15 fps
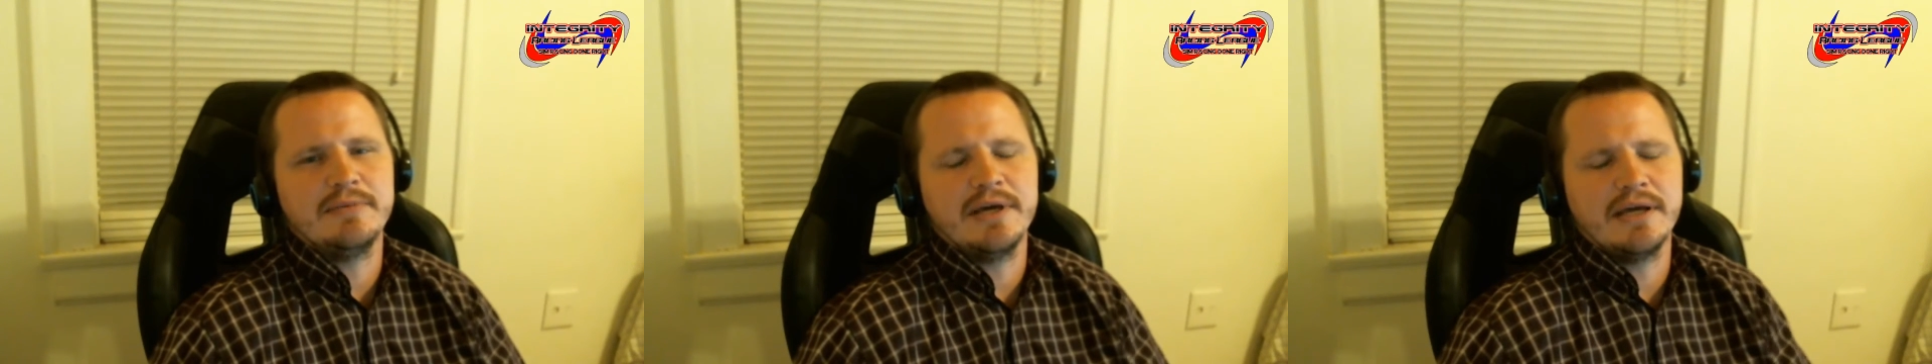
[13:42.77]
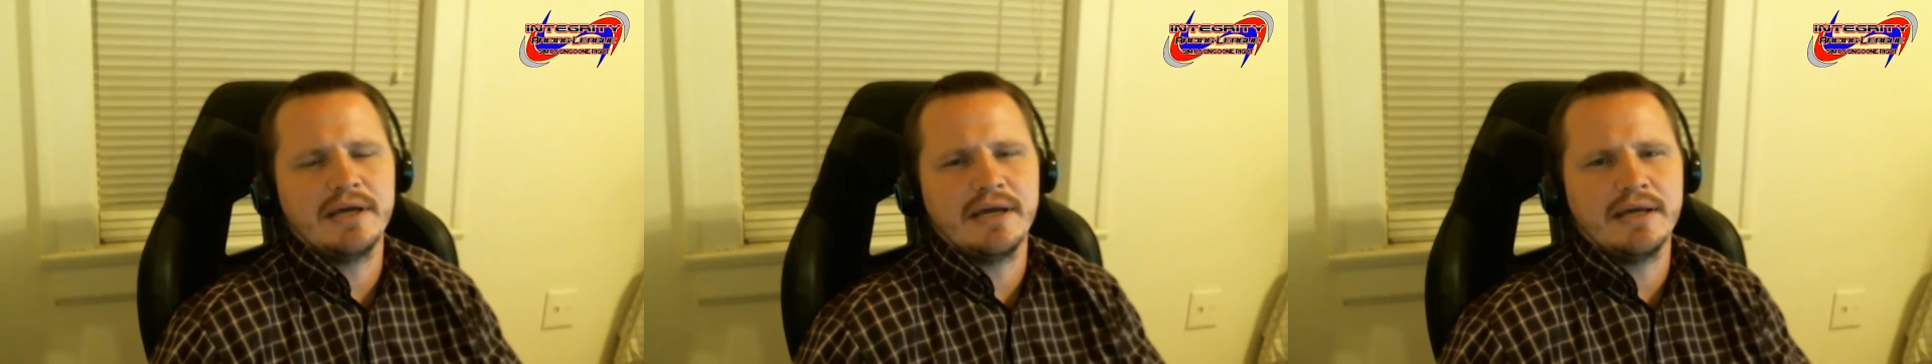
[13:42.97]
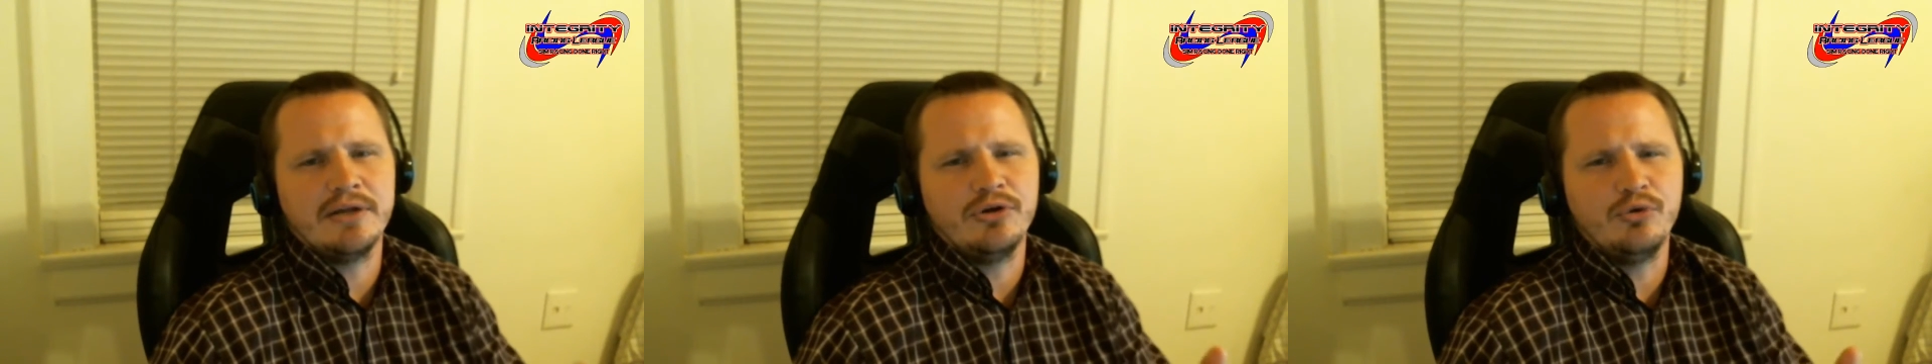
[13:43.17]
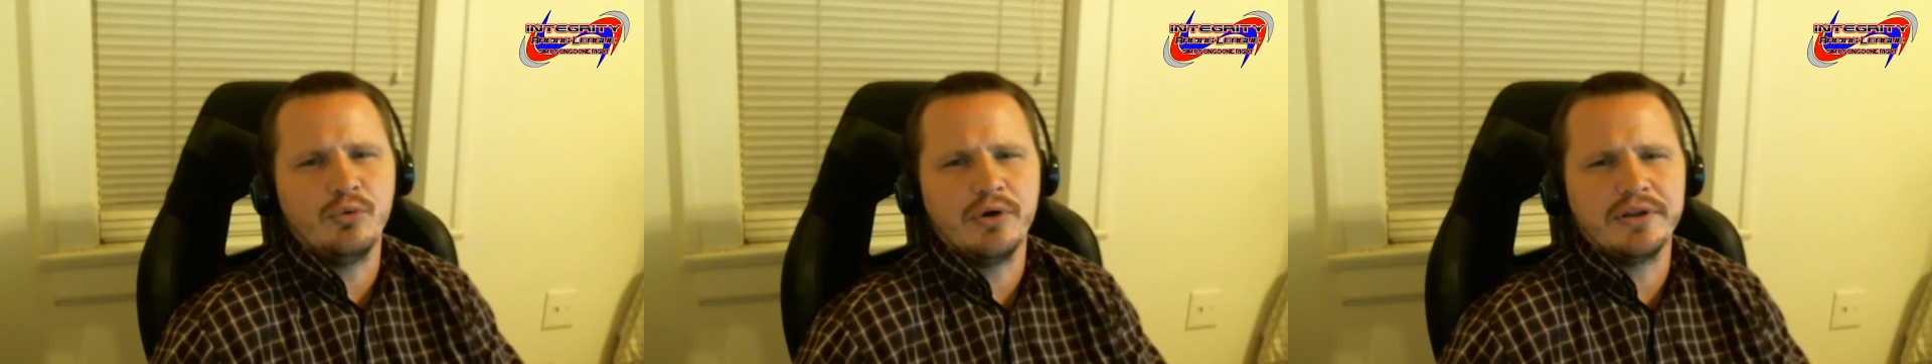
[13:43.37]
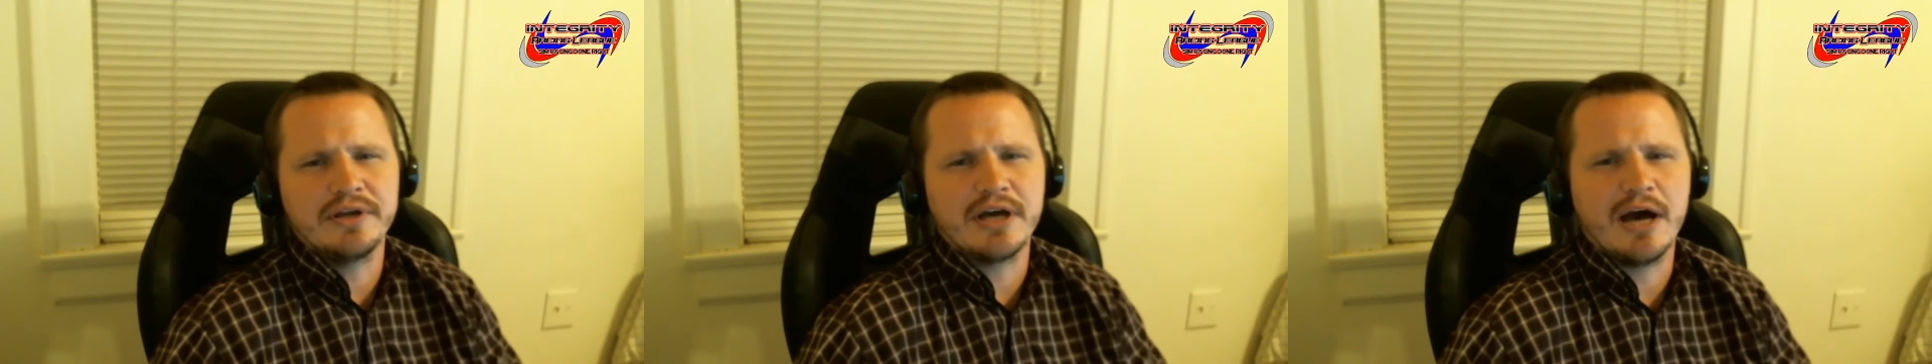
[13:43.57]
and who
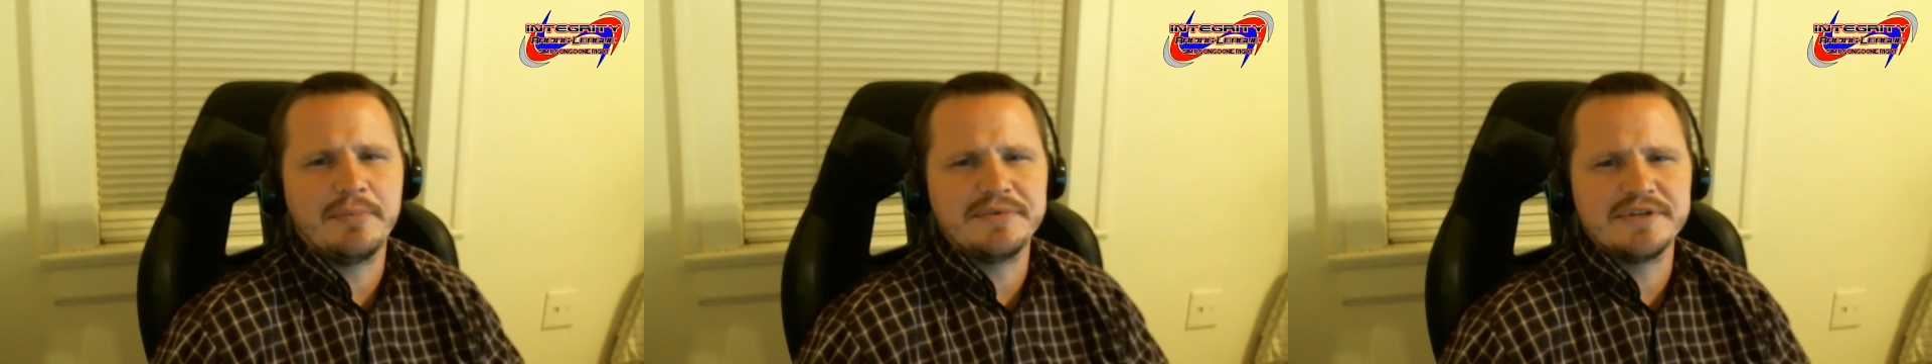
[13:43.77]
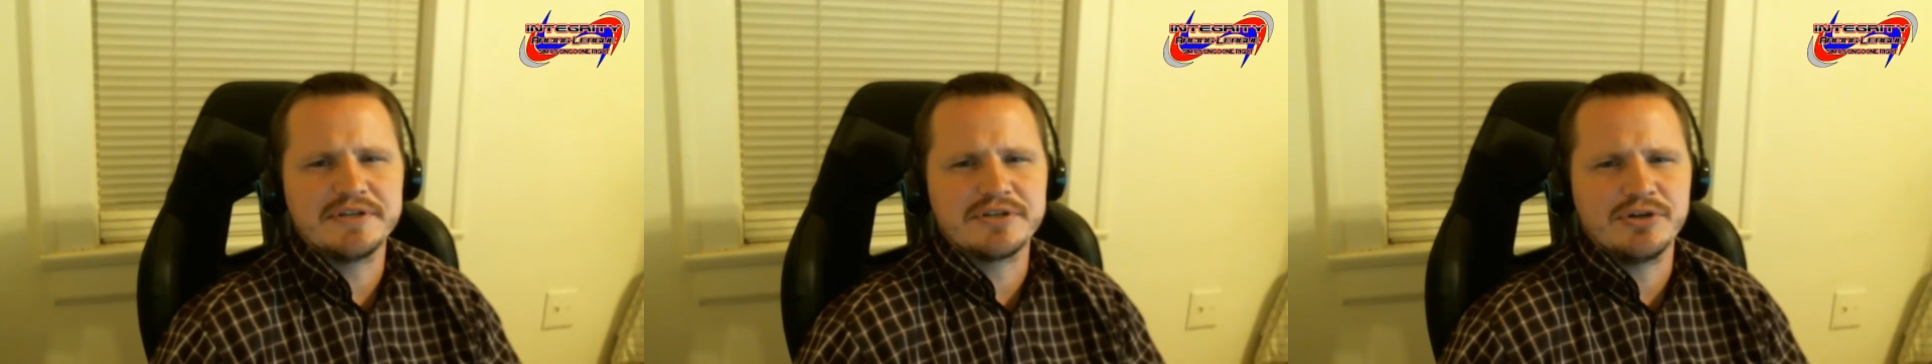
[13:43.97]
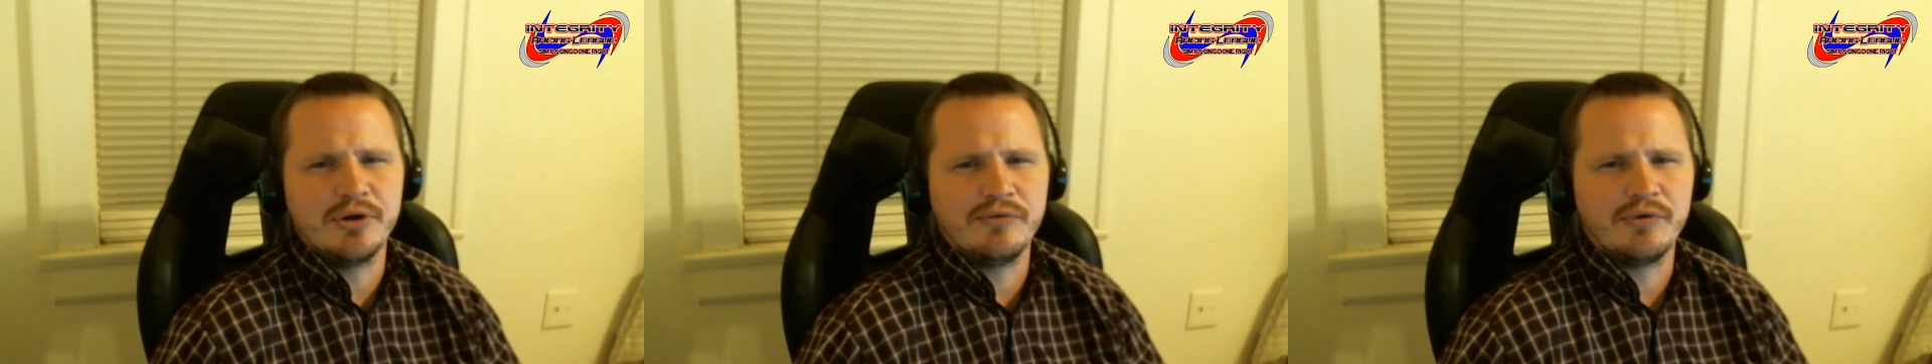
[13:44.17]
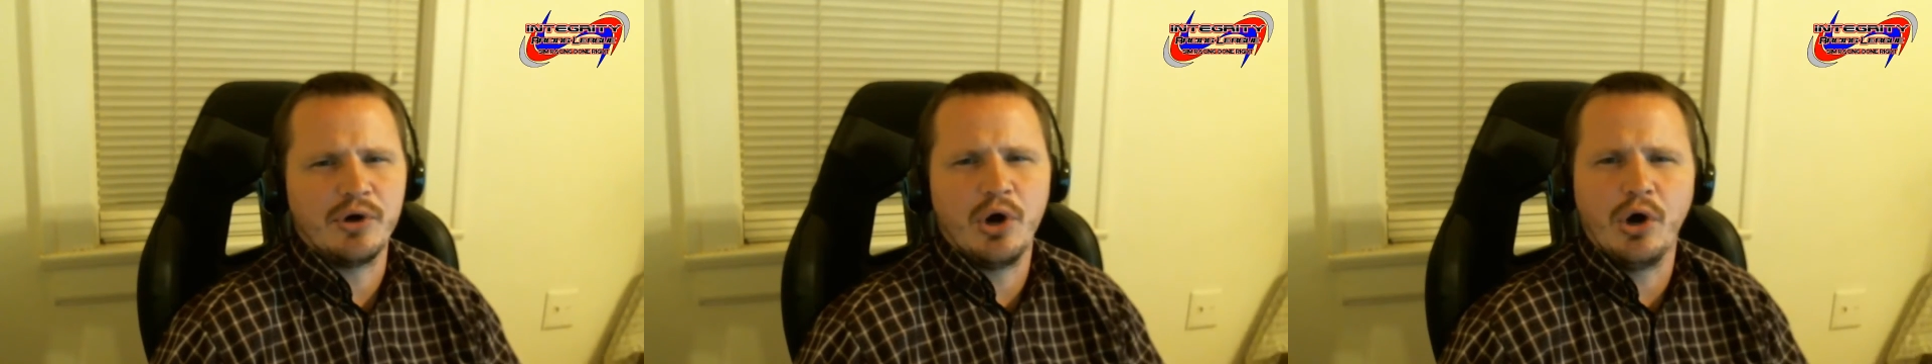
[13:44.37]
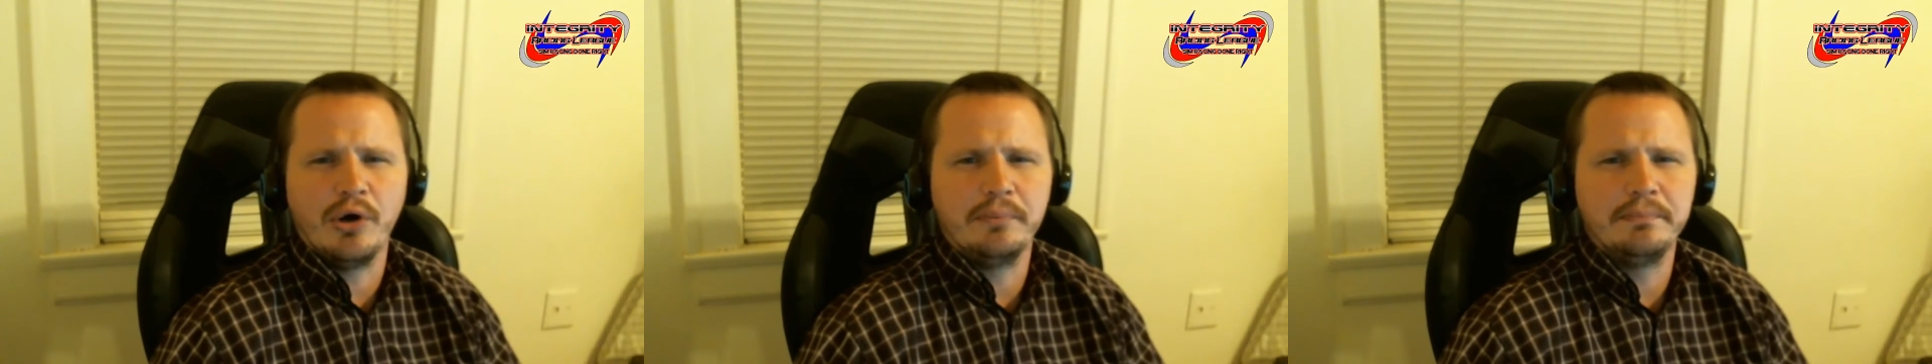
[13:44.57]
won the competition overall.